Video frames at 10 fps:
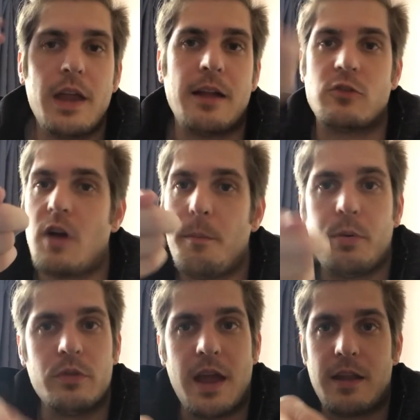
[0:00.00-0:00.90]
yeah, jump
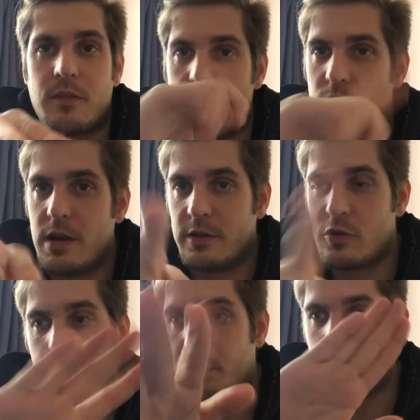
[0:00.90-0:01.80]
on that, really
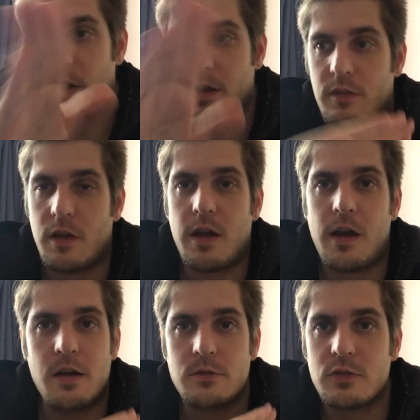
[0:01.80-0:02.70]
jump on it.
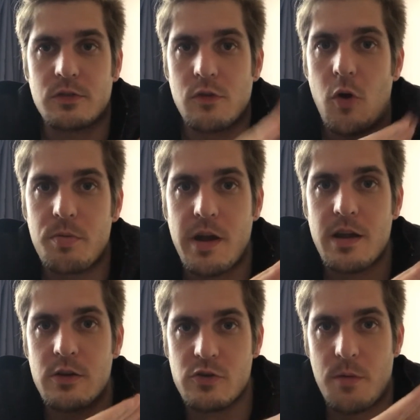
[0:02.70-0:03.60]
Just no
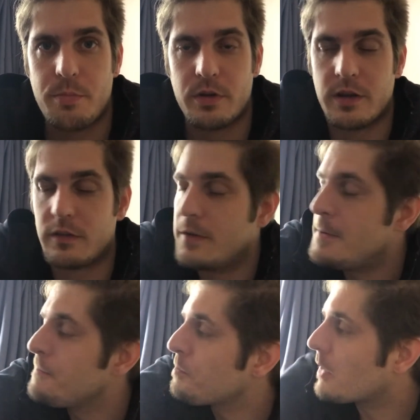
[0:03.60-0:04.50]
brainer, jump on it.
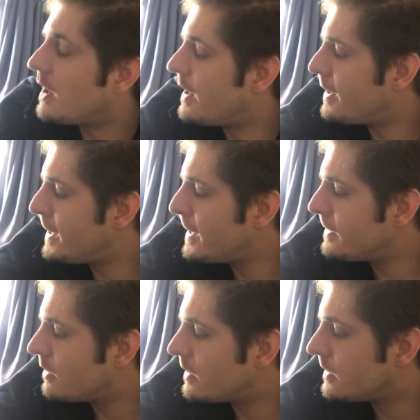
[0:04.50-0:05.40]

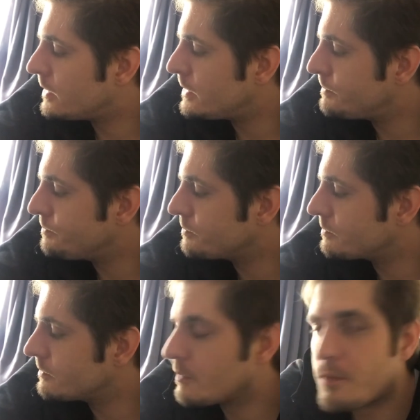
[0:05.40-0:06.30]
And
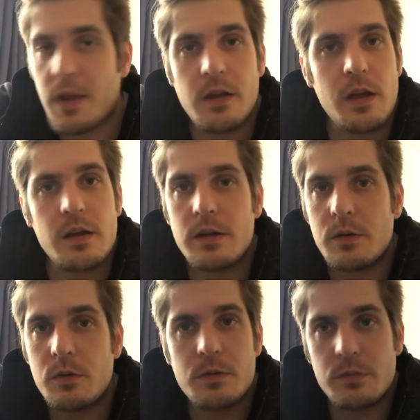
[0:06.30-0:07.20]

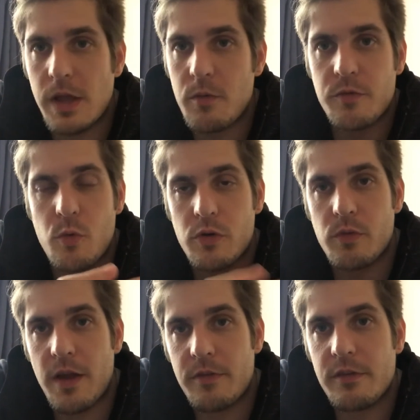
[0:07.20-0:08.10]
then of course
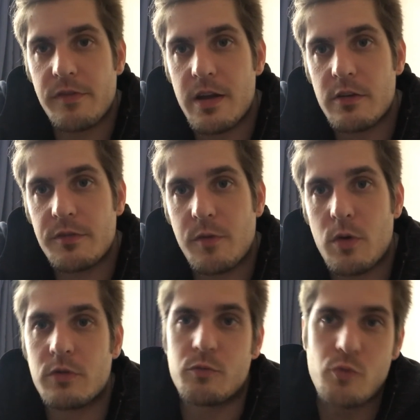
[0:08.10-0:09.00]
we have the Vader's
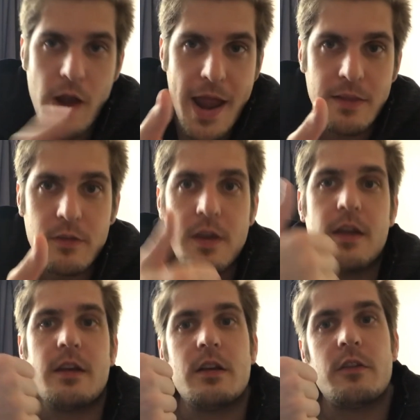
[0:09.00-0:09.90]
Fold Red,
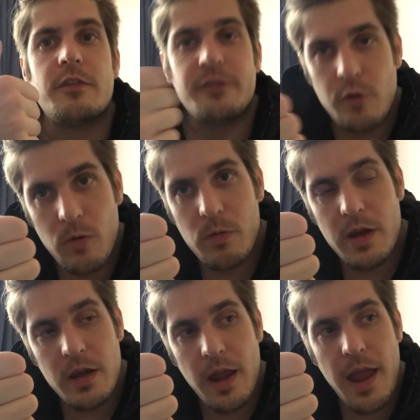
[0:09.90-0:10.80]

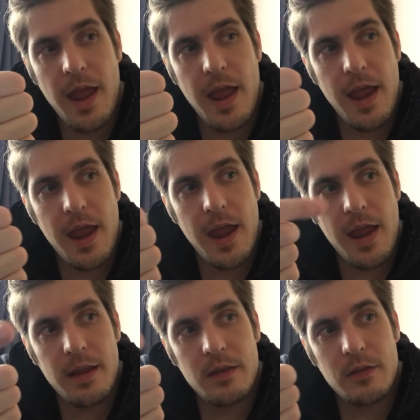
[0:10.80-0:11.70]
Fury,
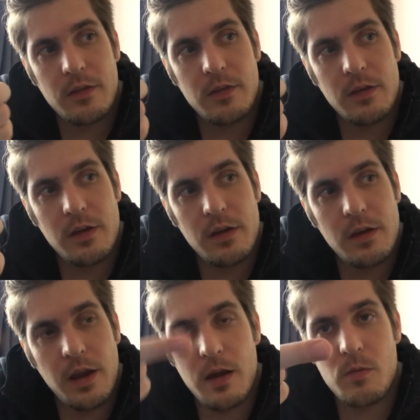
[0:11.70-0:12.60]
and
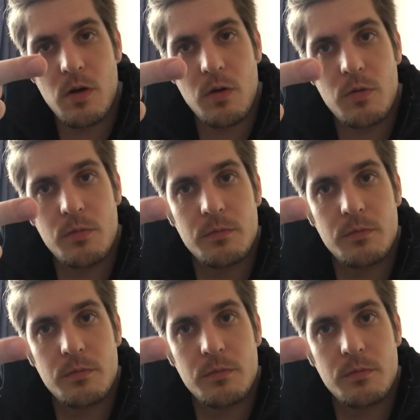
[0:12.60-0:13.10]
the Hero.